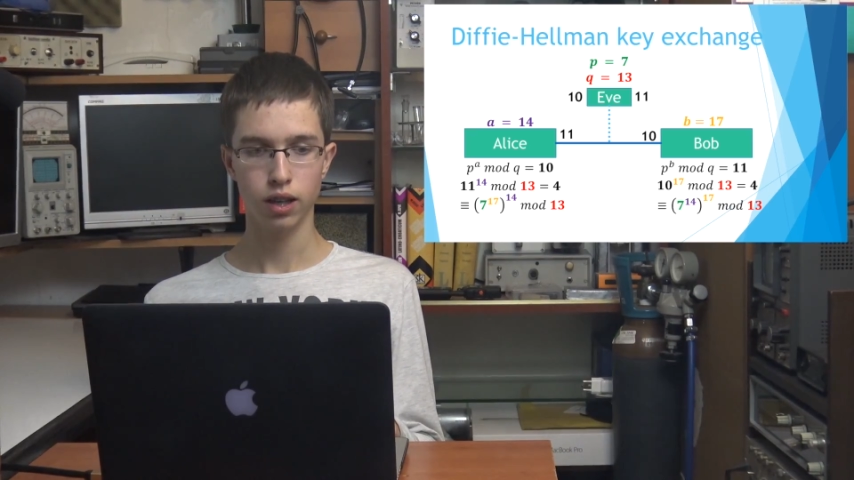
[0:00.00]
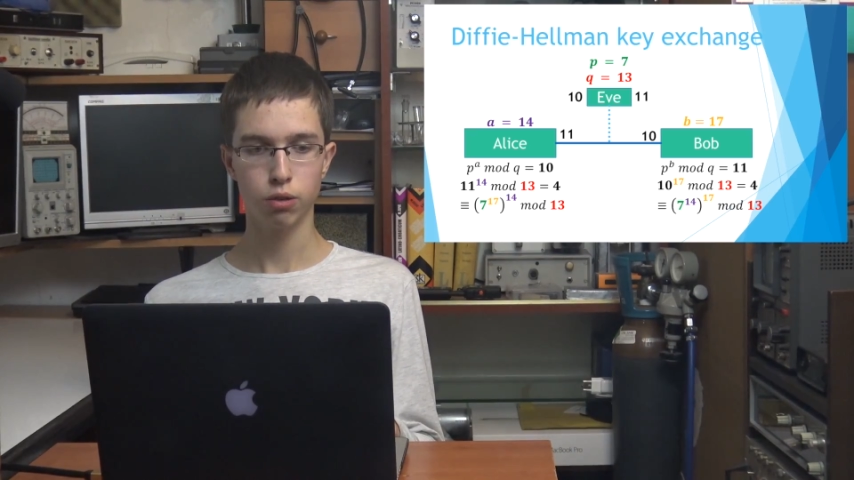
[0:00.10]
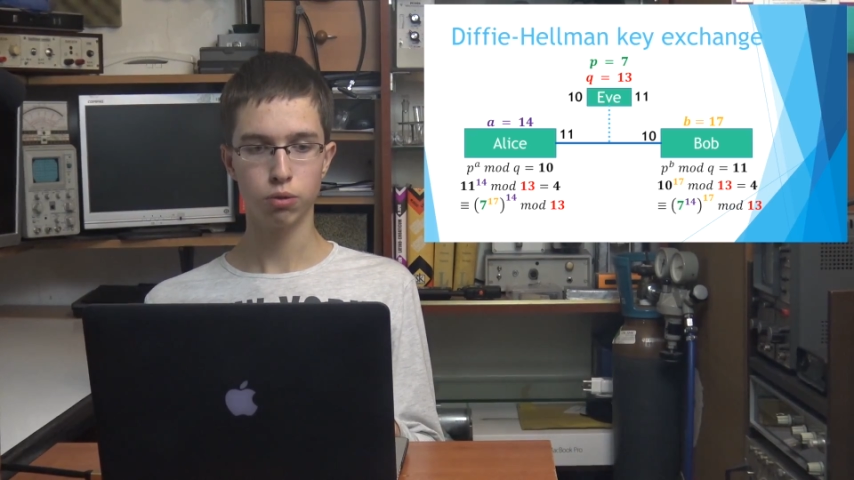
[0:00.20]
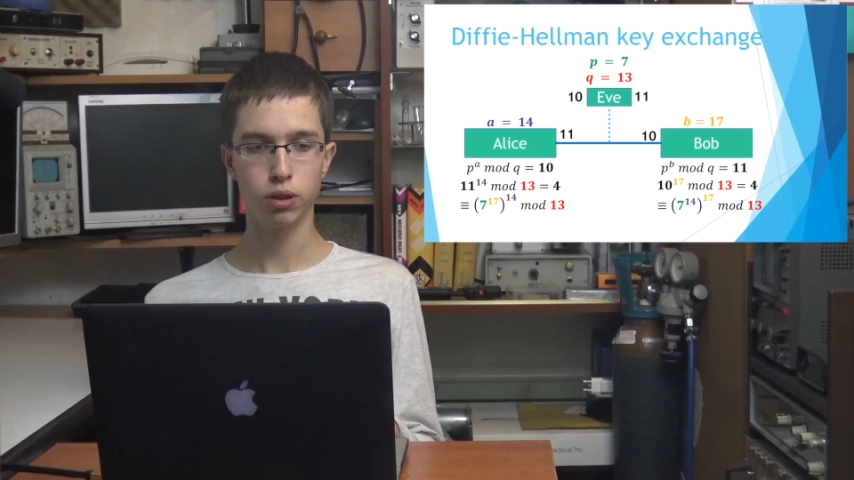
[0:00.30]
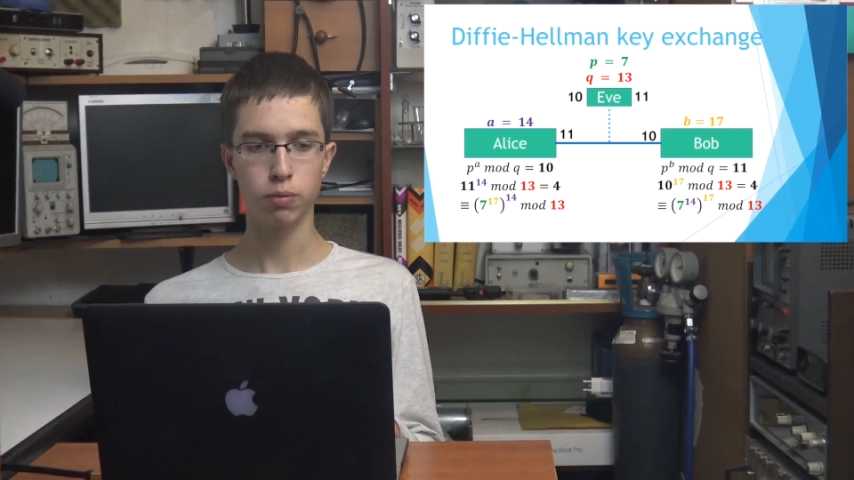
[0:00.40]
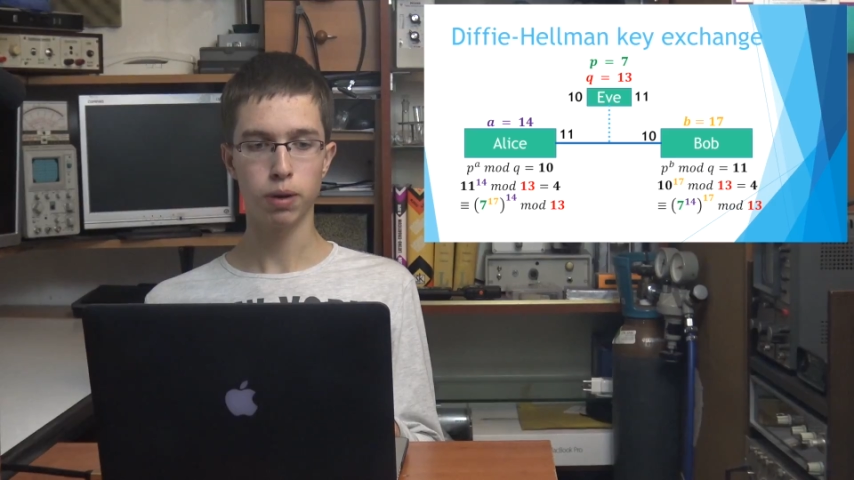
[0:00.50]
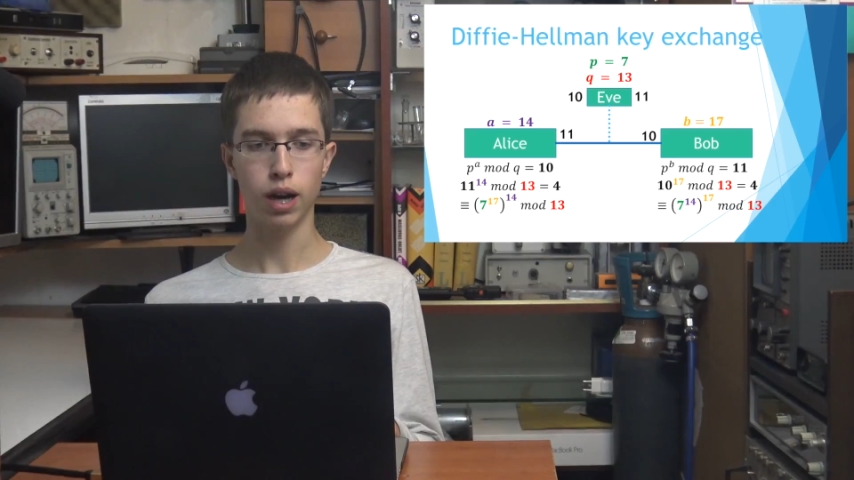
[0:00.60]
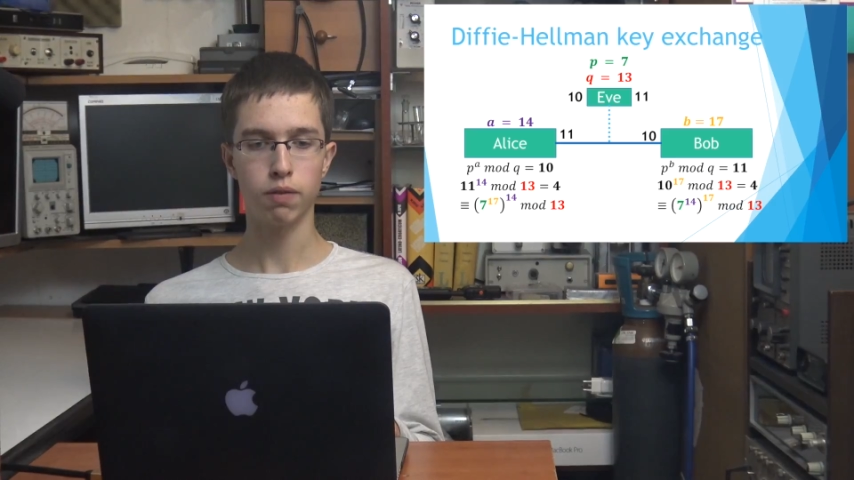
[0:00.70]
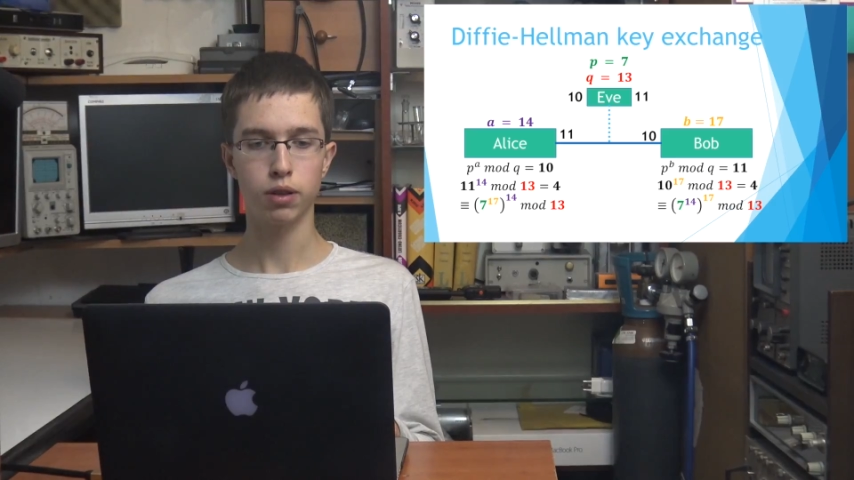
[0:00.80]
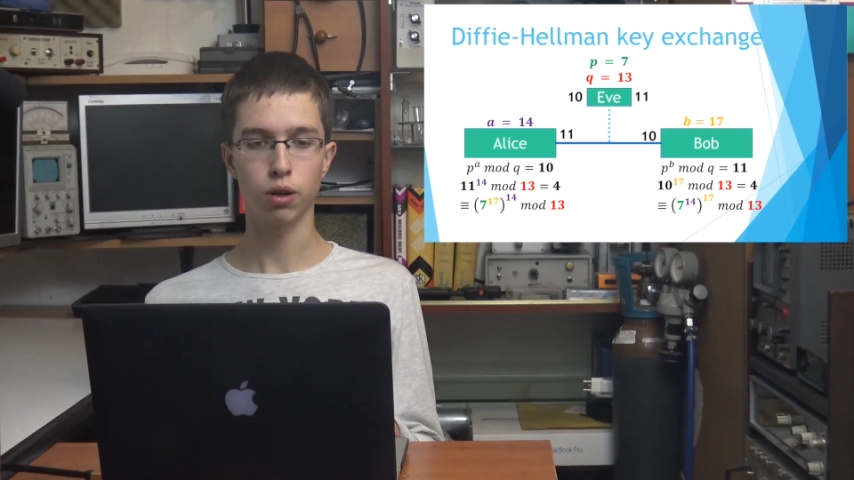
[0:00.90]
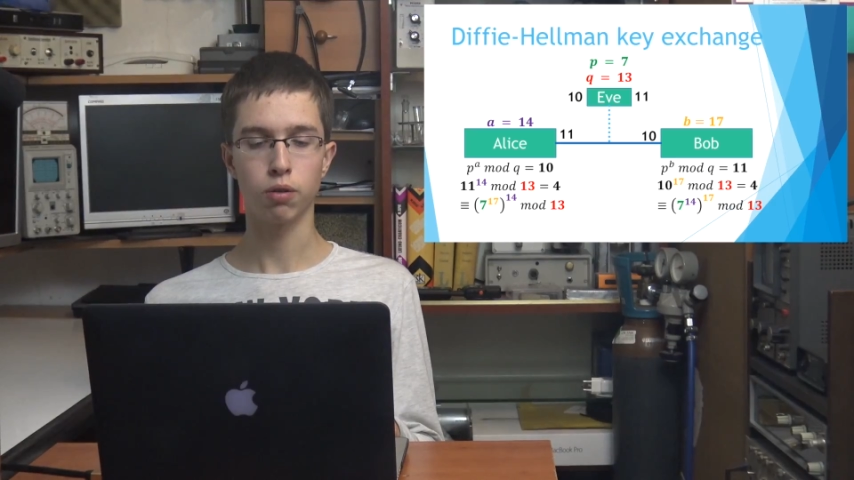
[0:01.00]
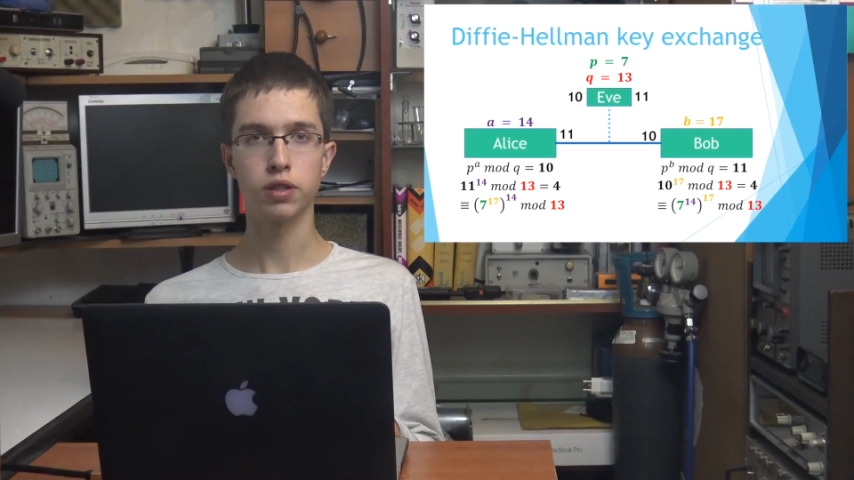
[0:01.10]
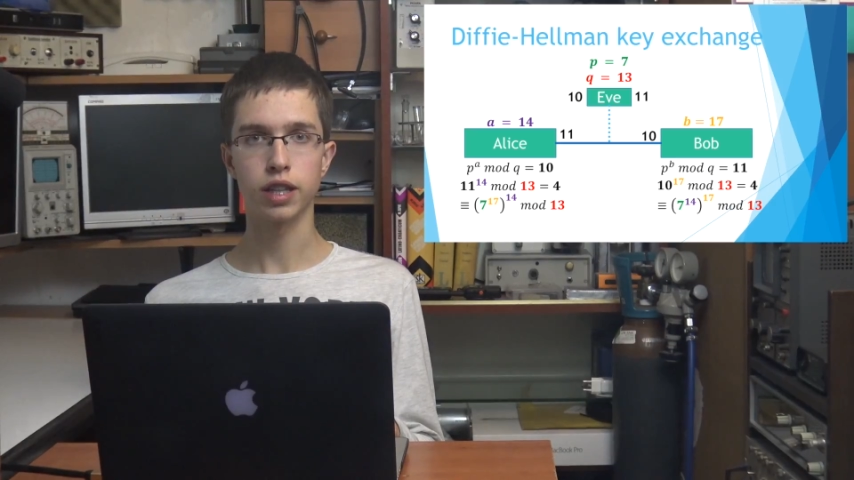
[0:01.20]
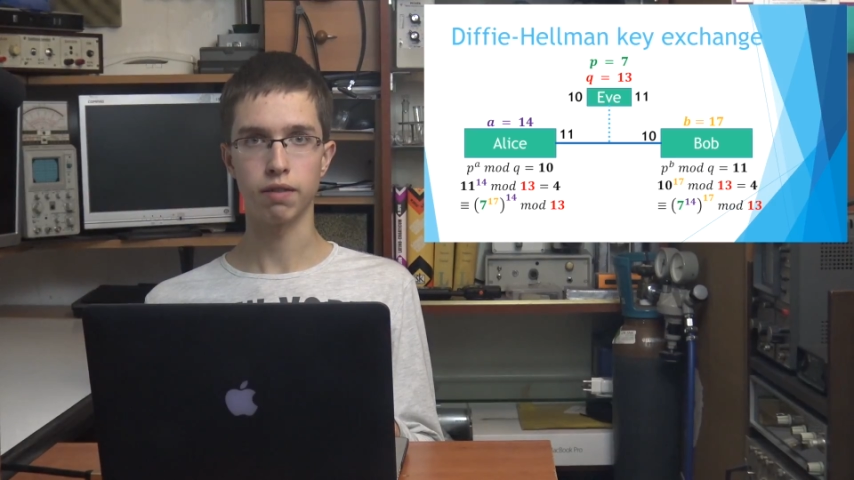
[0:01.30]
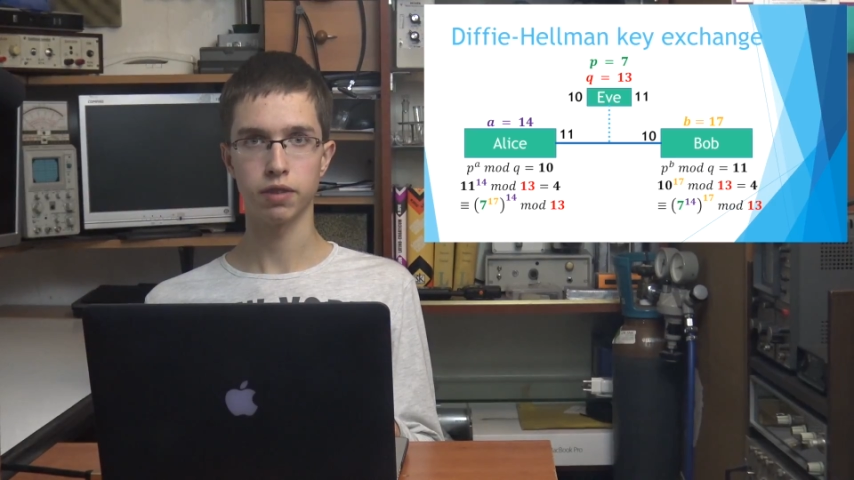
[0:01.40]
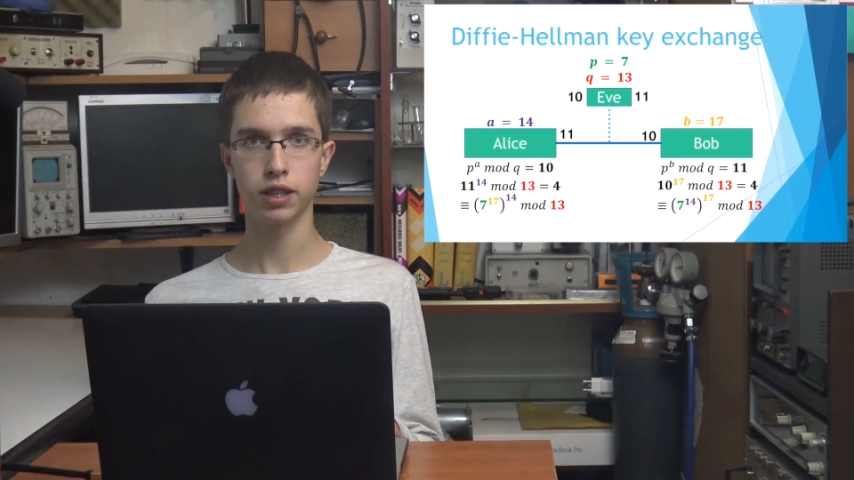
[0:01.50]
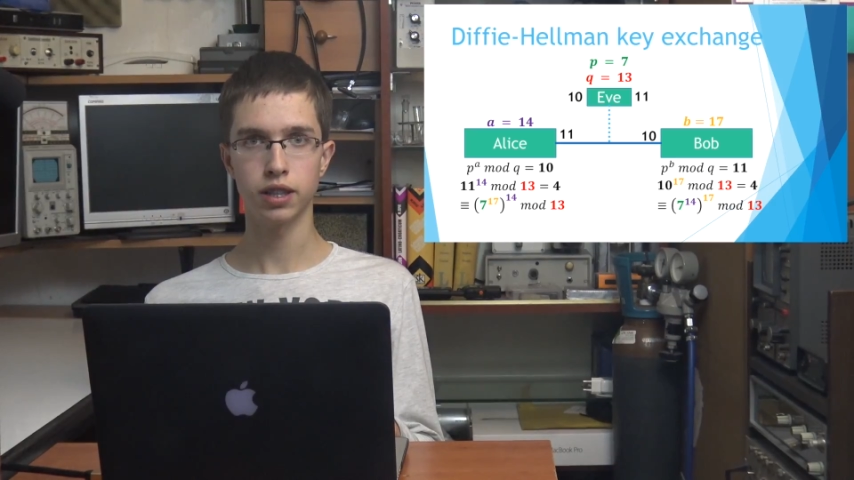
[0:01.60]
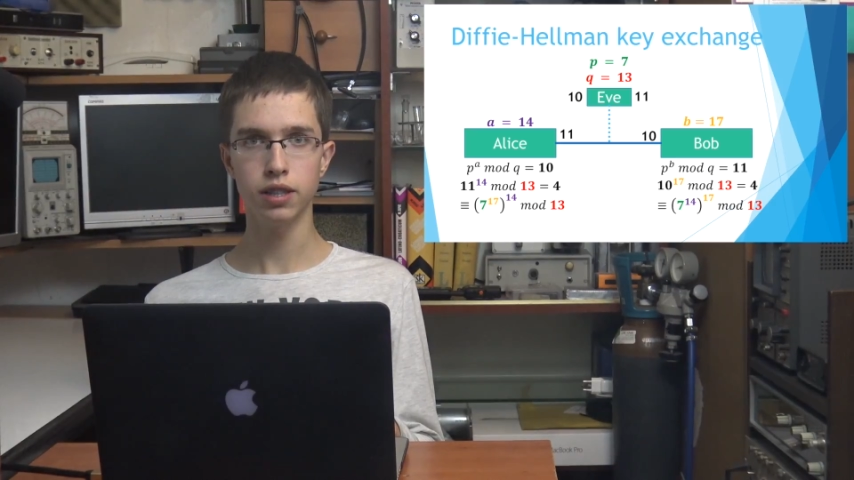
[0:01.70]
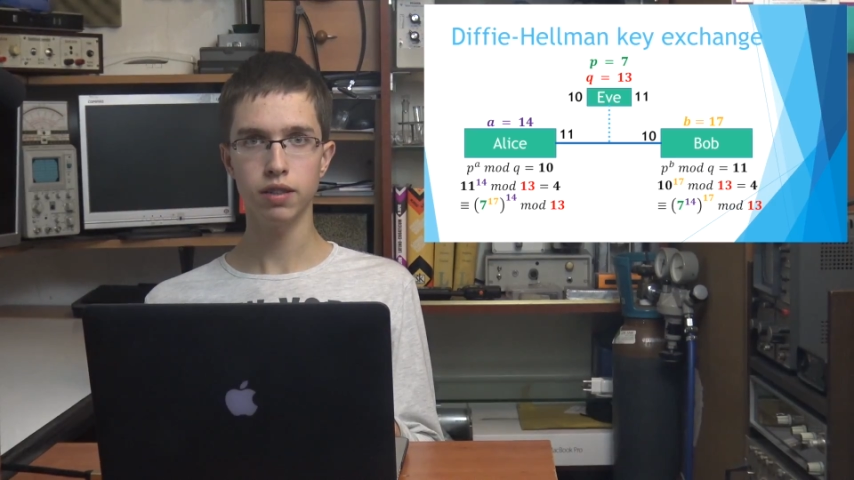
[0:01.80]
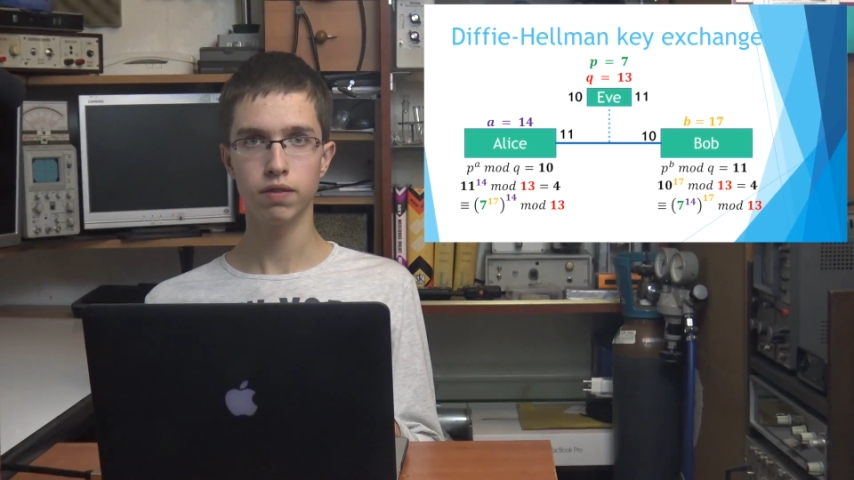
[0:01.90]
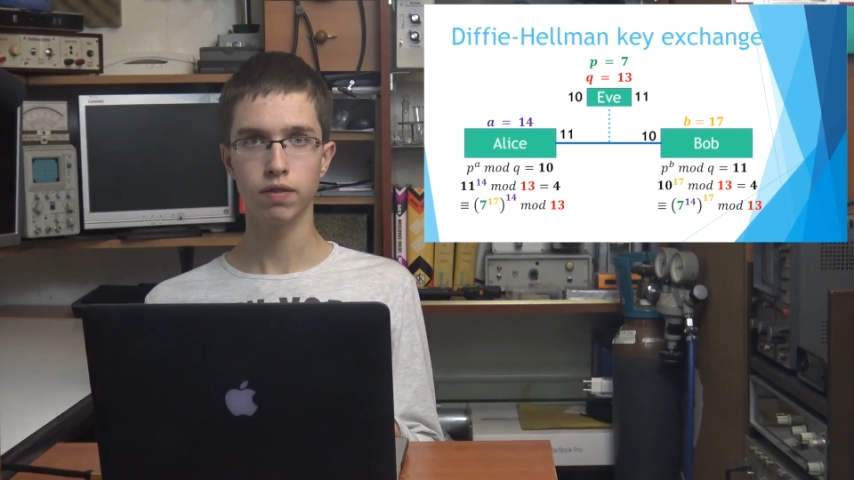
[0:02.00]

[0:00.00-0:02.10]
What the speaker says: to the power of 17